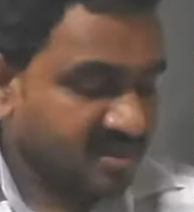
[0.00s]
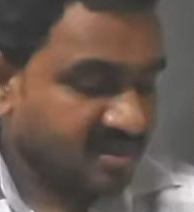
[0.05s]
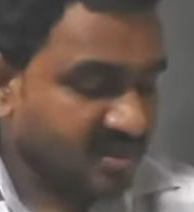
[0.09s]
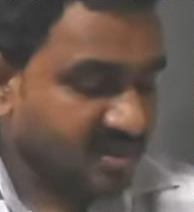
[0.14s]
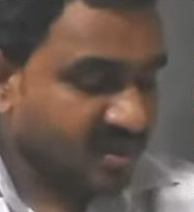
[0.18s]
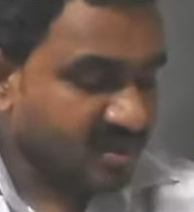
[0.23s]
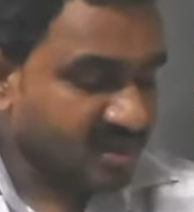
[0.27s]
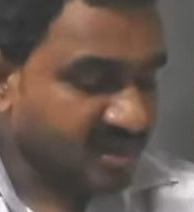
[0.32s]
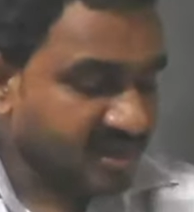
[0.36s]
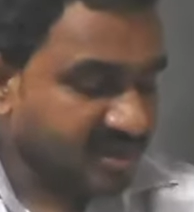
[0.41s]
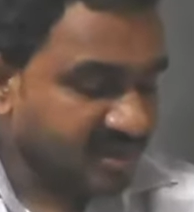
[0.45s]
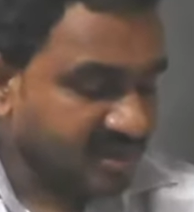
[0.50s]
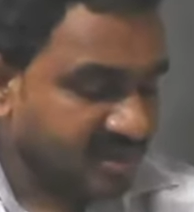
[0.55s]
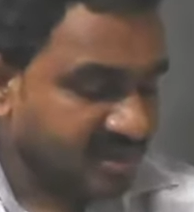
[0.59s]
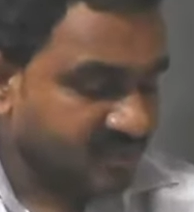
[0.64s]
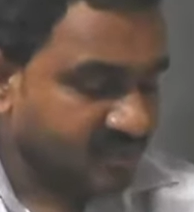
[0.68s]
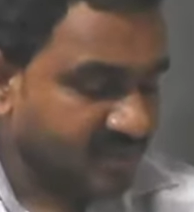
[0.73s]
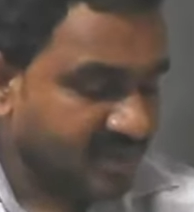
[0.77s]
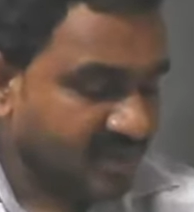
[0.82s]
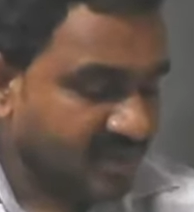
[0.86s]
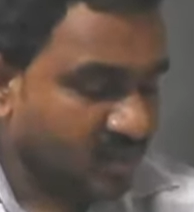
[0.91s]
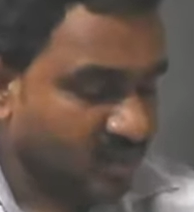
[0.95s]
Okay, it
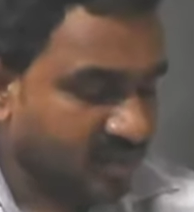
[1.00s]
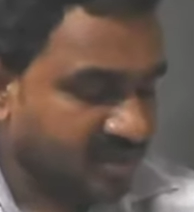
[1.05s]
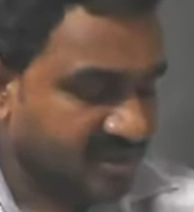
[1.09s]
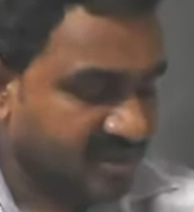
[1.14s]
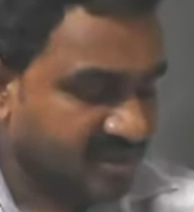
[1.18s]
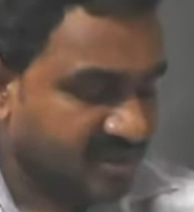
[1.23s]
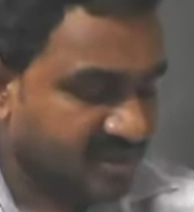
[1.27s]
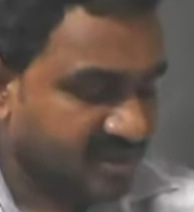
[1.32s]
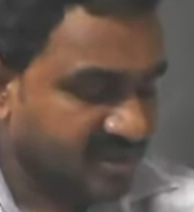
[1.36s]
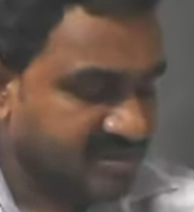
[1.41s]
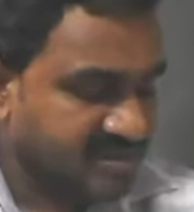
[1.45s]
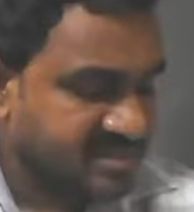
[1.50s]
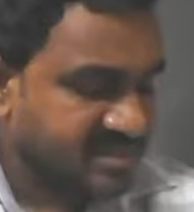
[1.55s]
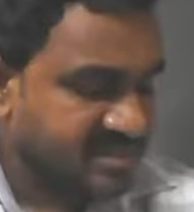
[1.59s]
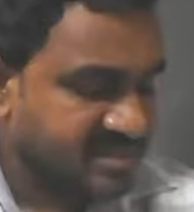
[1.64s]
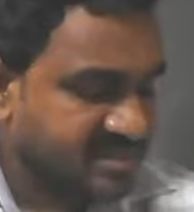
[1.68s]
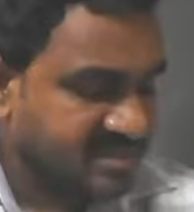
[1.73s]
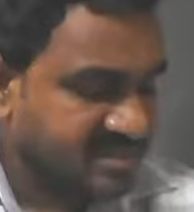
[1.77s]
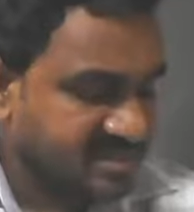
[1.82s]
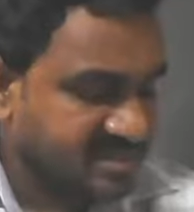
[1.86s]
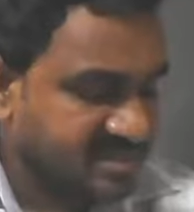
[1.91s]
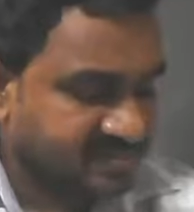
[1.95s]
will not
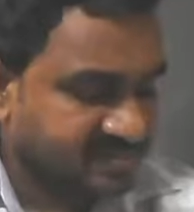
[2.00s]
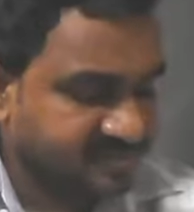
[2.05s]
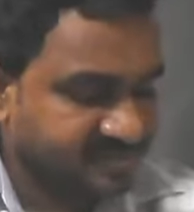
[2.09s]
exist,